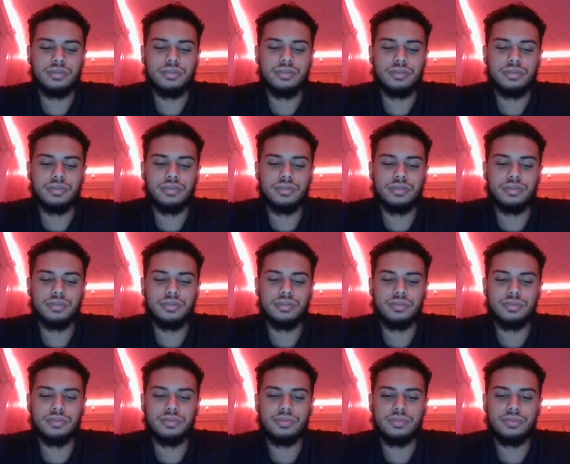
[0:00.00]

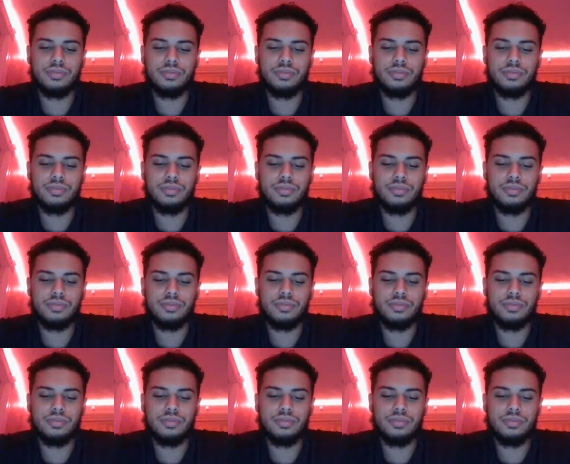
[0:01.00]

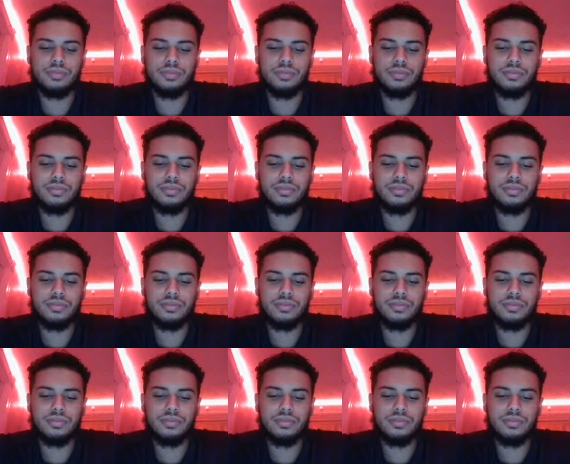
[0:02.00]
Nobody speaks.